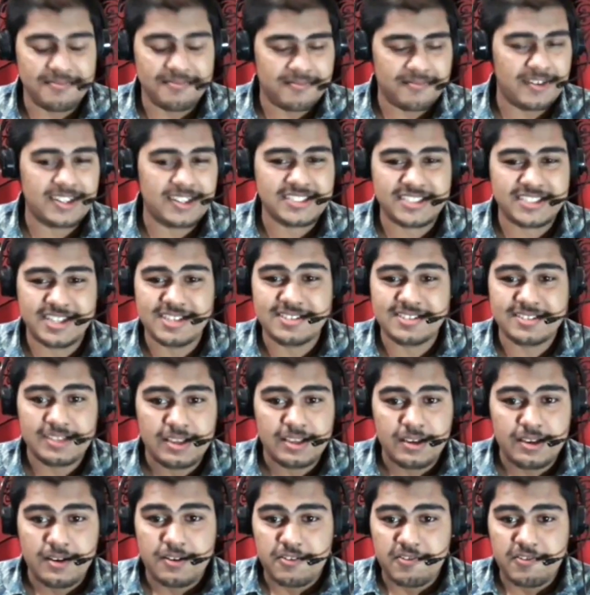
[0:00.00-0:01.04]
Russia is
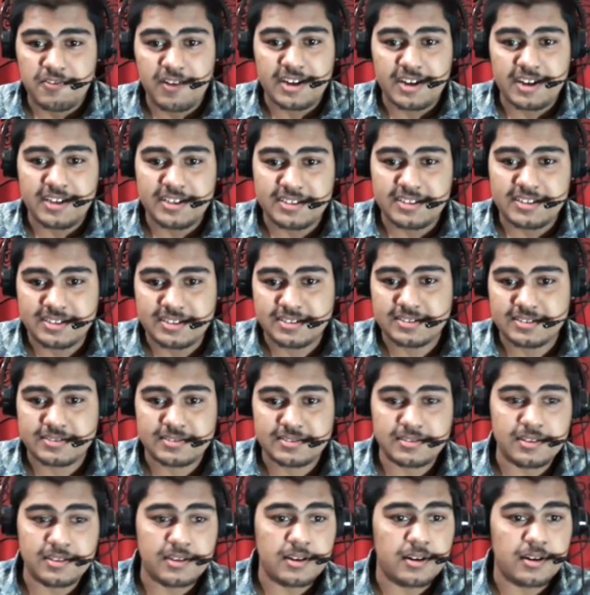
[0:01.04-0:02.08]
running this
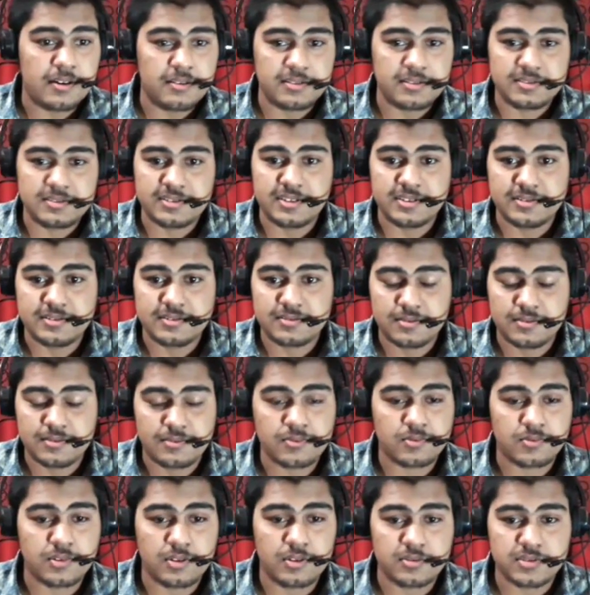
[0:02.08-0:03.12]
uh, since two
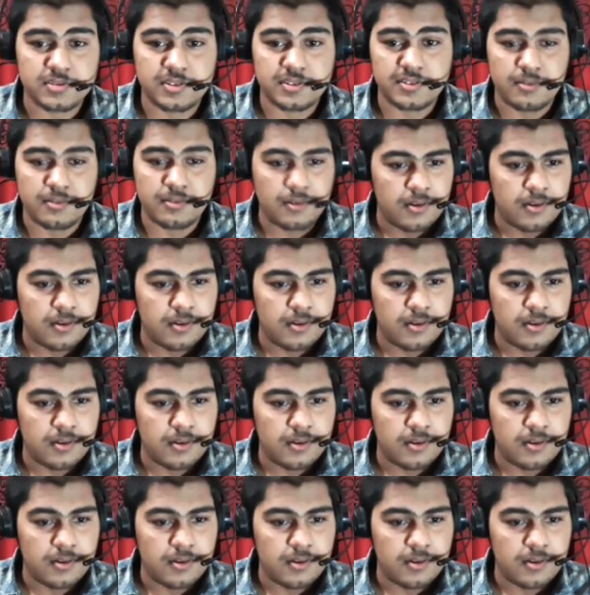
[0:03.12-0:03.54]
thousand,